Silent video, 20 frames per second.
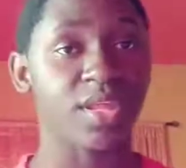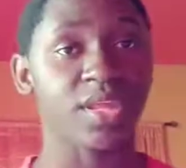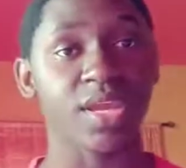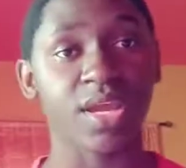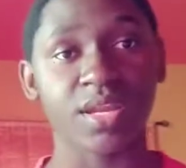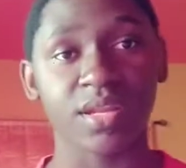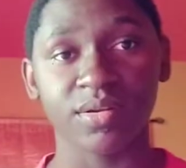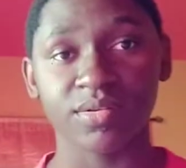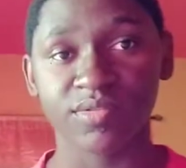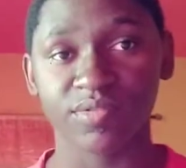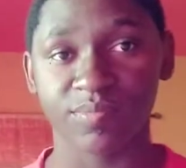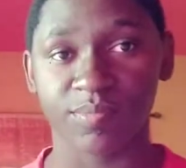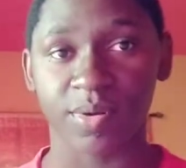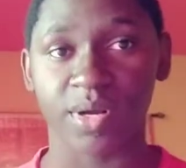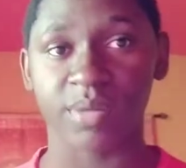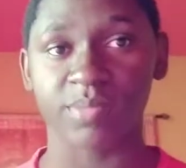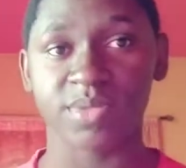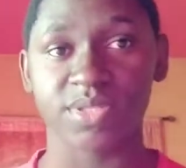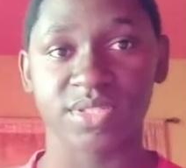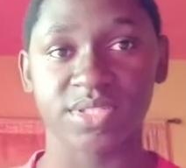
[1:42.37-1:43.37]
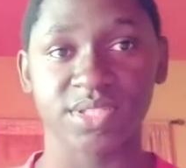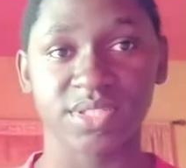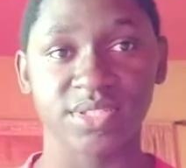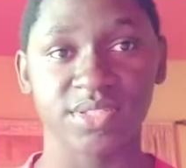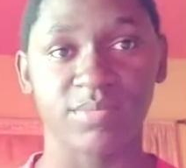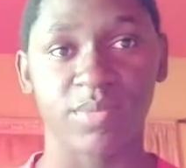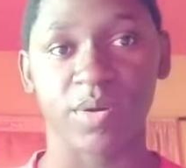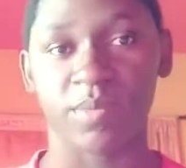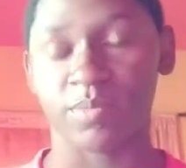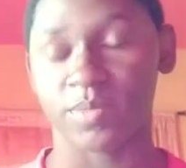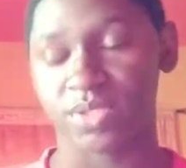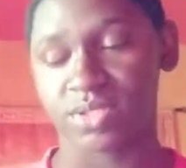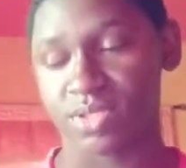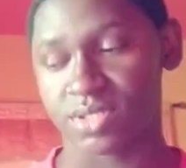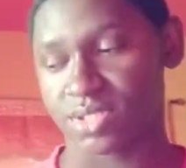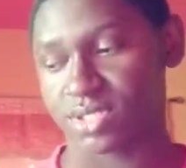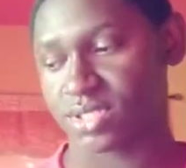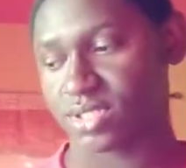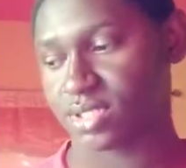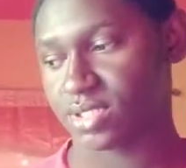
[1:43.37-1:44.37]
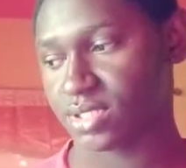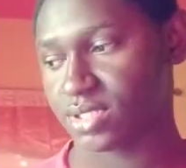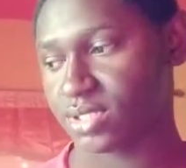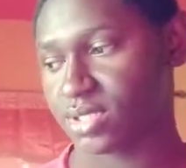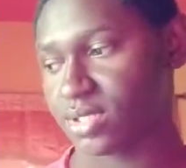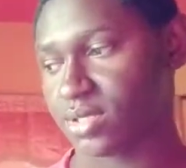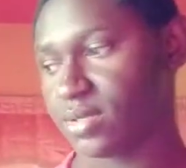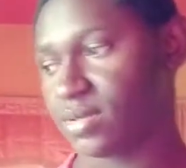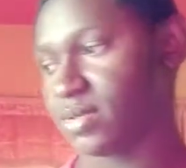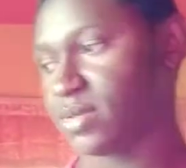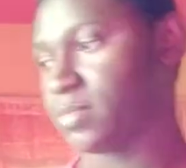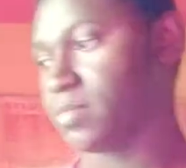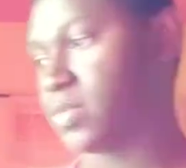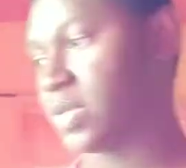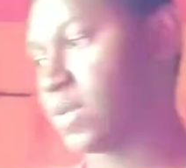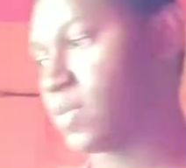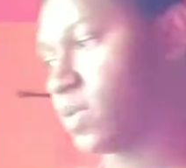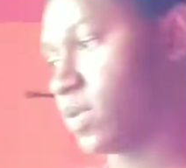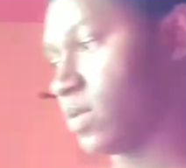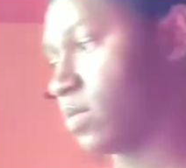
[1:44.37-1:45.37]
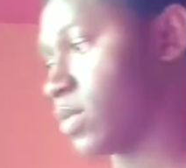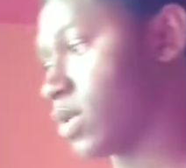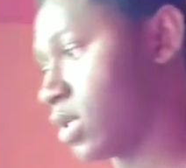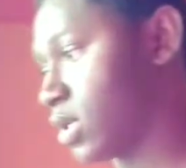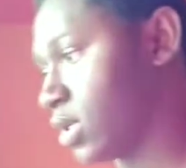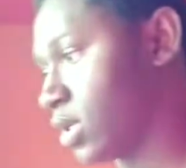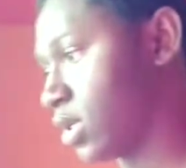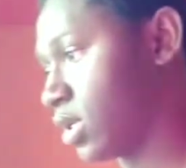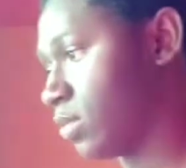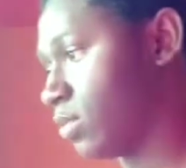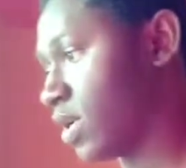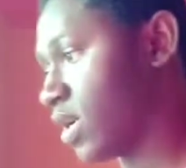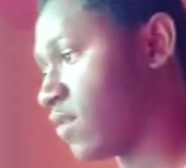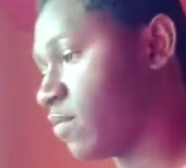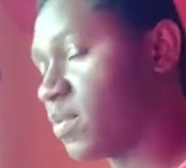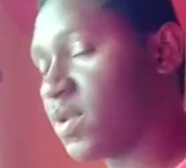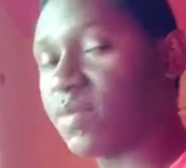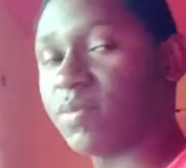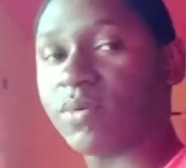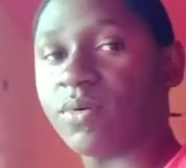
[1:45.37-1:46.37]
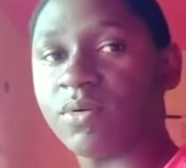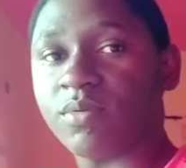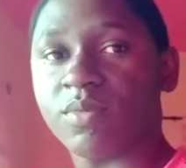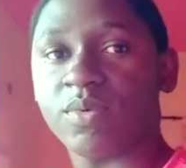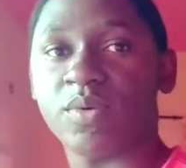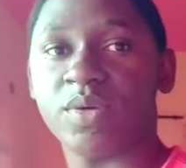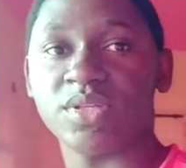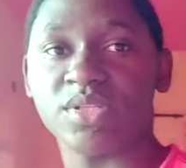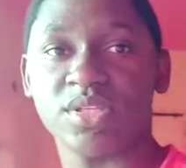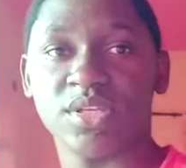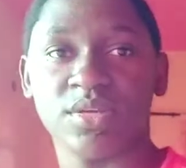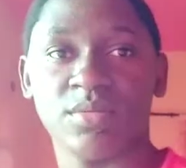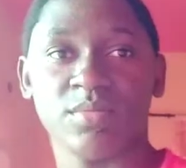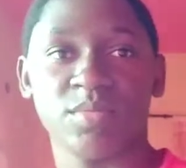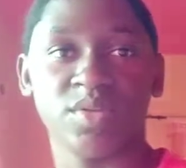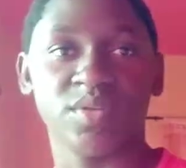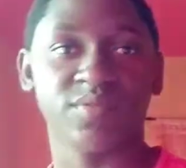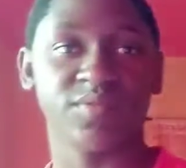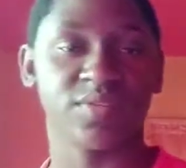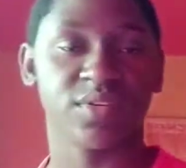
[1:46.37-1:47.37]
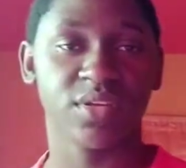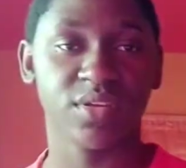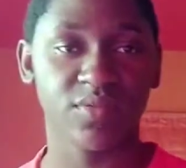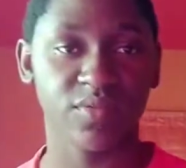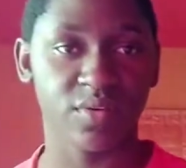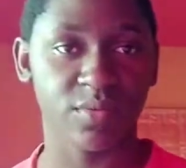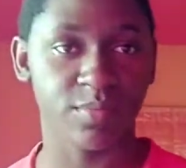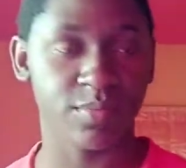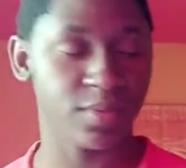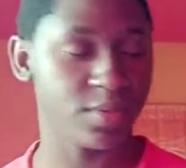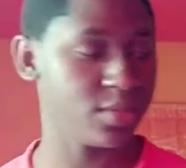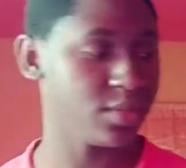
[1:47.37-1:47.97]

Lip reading: Can I have promise still, but me just people there are people on me say me not to give up.